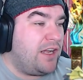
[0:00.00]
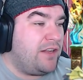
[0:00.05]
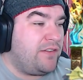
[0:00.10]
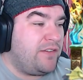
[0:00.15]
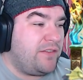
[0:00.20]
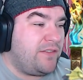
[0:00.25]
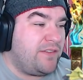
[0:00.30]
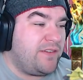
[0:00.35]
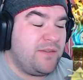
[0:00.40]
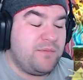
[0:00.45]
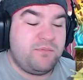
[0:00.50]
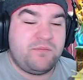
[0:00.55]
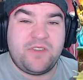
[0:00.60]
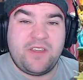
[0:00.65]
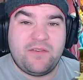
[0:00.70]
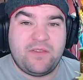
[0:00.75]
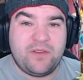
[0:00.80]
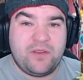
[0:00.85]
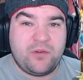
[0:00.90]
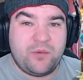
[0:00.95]
Just to
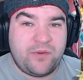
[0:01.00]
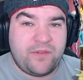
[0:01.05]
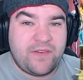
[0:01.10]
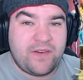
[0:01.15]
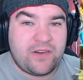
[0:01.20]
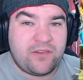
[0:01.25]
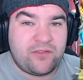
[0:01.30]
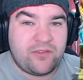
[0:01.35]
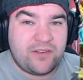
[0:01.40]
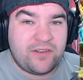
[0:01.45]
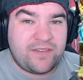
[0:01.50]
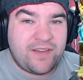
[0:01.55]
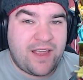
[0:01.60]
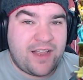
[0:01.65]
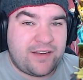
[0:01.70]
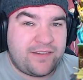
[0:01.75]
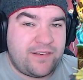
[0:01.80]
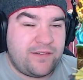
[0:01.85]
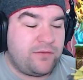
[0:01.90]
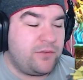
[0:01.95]
give a little bit of extra
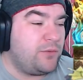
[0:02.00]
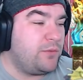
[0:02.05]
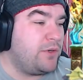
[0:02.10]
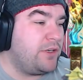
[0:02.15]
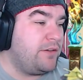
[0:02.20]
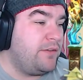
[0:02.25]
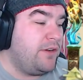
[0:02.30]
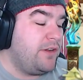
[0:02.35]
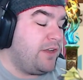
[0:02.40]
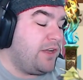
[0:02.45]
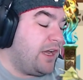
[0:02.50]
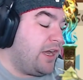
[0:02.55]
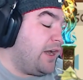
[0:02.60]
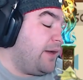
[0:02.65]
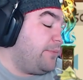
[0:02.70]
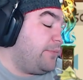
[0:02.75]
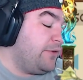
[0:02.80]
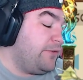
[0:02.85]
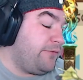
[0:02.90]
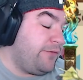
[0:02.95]
attack to everyone.
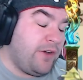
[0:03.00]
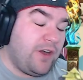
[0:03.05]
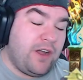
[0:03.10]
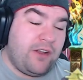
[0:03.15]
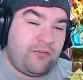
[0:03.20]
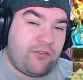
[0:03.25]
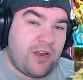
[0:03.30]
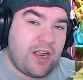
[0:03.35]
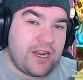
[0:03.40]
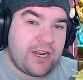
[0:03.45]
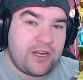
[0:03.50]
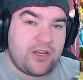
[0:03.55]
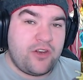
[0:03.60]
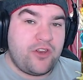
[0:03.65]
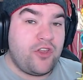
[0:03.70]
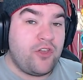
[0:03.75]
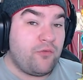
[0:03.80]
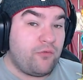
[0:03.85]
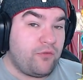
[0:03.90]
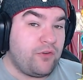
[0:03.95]
But Fire
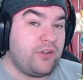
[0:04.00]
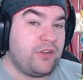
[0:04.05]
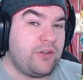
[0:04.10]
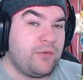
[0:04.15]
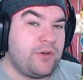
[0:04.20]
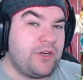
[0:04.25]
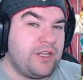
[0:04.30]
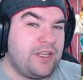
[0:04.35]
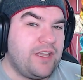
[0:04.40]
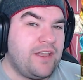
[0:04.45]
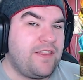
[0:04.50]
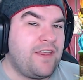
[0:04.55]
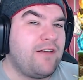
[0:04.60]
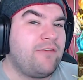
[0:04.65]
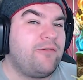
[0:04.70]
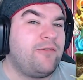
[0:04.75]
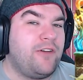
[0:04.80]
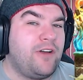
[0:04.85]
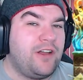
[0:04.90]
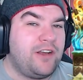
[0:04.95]
Dragon, you really want to get
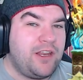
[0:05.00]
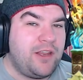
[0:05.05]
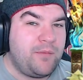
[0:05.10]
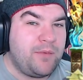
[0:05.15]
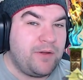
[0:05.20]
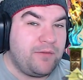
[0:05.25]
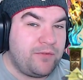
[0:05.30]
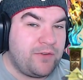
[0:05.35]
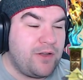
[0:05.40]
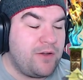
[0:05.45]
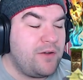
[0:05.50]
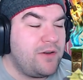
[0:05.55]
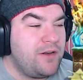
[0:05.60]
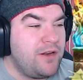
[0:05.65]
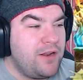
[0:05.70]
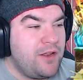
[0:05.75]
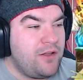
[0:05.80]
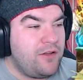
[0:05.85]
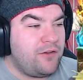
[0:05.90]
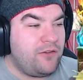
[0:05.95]
that fire debuff going,
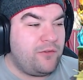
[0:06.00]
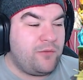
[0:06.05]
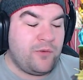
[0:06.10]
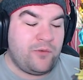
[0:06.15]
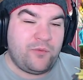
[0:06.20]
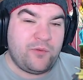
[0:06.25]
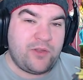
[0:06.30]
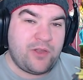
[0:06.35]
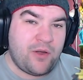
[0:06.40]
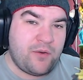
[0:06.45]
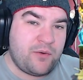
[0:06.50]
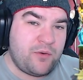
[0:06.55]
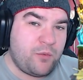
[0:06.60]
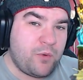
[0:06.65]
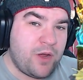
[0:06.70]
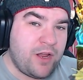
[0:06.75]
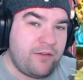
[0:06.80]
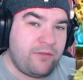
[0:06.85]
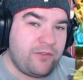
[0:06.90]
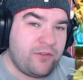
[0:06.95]
because once we go into
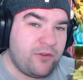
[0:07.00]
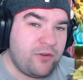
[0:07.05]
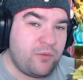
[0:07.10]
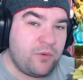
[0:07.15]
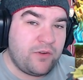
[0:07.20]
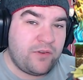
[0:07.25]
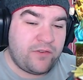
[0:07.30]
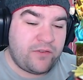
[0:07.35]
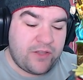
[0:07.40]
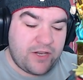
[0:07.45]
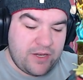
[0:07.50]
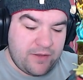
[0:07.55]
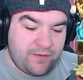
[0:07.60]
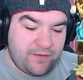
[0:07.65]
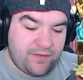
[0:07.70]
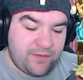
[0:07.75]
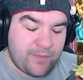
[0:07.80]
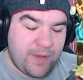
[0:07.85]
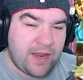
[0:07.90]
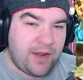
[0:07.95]
wave 2, we're just going to
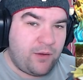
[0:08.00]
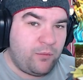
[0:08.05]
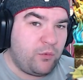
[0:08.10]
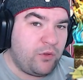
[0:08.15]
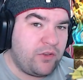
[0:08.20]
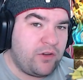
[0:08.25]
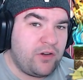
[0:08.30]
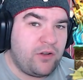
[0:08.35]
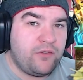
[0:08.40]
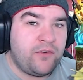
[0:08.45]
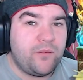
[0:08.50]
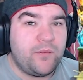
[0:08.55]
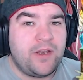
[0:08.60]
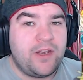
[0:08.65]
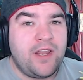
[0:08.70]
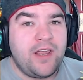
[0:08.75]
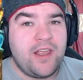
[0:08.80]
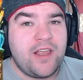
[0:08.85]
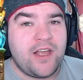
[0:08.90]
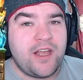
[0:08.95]
smack them with an
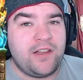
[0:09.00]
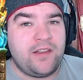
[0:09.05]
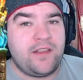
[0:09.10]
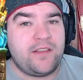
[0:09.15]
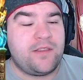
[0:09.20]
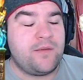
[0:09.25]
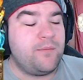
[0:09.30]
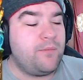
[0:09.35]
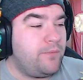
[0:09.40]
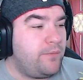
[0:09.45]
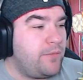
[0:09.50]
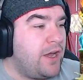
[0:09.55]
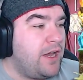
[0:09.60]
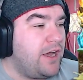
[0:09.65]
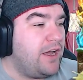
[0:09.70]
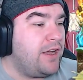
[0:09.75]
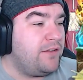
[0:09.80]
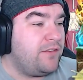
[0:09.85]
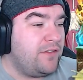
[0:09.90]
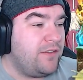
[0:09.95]
ultimate and let them
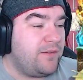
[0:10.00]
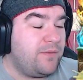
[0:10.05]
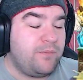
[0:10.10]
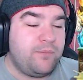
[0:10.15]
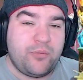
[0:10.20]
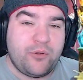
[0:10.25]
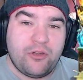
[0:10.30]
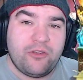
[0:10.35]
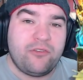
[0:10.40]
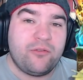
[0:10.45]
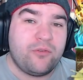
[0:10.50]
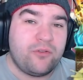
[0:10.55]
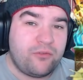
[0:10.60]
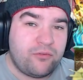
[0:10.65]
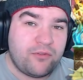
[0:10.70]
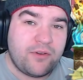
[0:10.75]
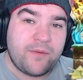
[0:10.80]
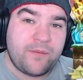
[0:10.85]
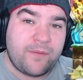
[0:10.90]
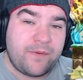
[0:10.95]
just burn to a
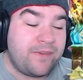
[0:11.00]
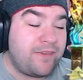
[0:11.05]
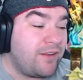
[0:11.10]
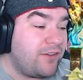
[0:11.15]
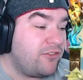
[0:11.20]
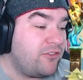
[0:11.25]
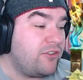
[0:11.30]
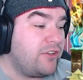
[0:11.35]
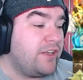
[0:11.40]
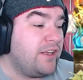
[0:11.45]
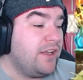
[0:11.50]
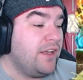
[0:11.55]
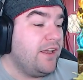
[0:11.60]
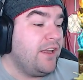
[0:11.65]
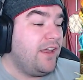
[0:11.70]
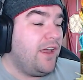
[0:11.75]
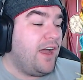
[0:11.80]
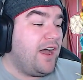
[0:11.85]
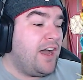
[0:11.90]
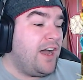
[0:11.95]
crisp, essentially.
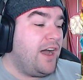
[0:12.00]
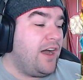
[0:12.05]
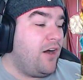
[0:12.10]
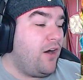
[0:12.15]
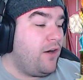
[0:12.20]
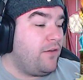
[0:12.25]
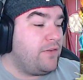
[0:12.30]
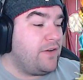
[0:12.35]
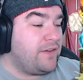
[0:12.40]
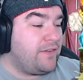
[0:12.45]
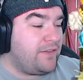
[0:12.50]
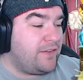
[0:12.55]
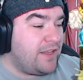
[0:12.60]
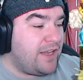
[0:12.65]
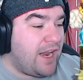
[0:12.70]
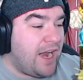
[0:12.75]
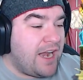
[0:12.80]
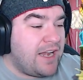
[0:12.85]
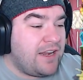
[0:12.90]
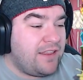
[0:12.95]

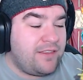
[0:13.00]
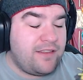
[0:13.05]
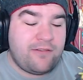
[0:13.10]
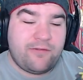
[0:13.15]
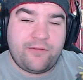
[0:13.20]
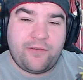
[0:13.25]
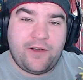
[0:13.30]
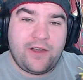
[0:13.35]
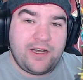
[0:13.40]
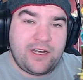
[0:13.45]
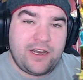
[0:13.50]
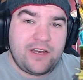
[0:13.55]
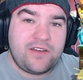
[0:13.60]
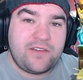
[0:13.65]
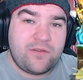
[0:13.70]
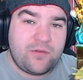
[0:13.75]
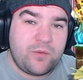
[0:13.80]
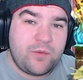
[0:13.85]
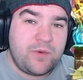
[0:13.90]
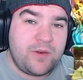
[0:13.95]
Obviously, anything Fire
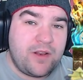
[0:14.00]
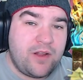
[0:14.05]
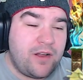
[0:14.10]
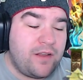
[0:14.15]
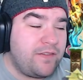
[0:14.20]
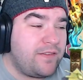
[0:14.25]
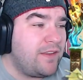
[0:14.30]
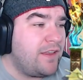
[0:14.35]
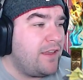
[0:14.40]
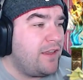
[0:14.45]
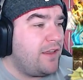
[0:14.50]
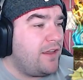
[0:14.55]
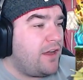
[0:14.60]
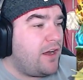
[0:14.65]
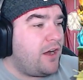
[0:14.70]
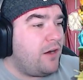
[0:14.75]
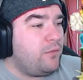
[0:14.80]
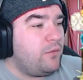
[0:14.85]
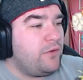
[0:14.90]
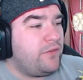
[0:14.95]
Nation would be nice.
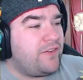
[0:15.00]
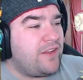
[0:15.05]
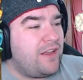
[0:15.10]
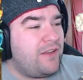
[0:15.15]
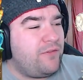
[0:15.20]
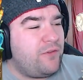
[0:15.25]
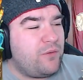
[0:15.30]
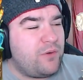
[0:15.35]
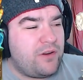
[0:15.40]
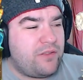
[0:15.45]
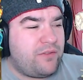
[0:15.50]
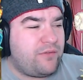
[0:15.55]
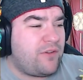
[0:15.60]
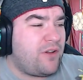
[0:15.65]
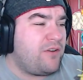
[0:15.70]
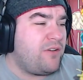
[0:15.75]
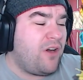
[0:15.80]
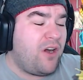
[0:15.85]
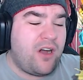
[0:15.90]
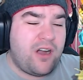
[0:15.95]
I will say, if you want to
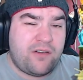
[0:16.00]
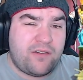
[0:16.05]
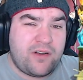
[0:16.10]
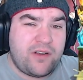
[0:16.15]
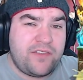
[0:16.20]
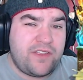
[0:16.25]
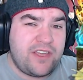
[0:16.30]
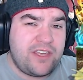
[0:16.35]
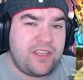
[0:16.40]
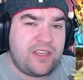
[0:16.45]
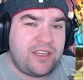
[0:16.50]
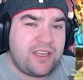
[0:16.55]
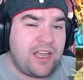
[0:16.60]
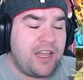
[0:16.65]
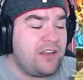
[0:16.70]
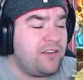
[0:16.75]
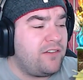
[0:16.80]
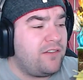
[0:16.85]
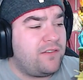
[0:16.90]
throw Iroh there, you can.